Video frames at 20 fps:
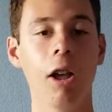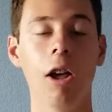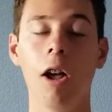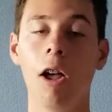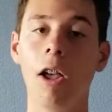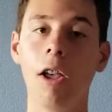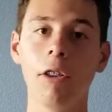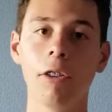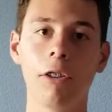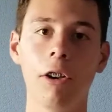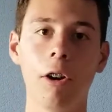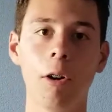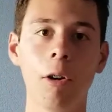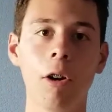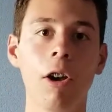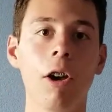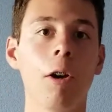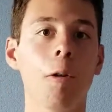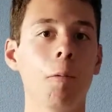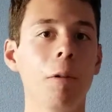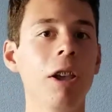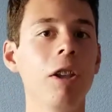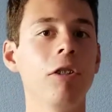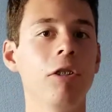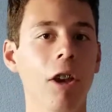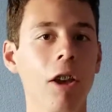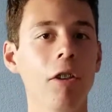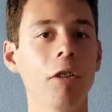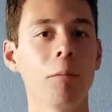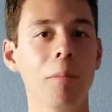Also, we
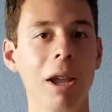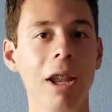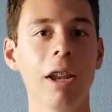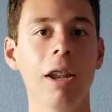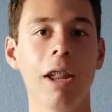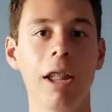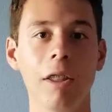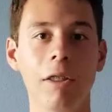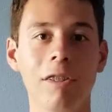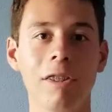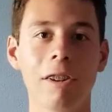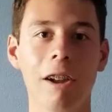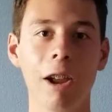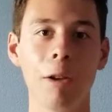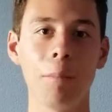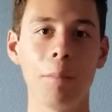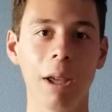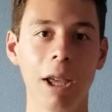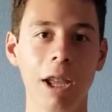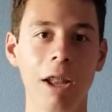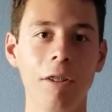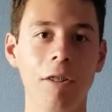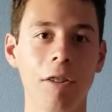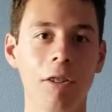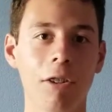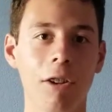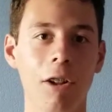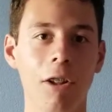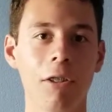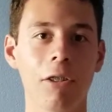just made an Instagram page. It's
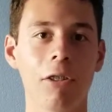called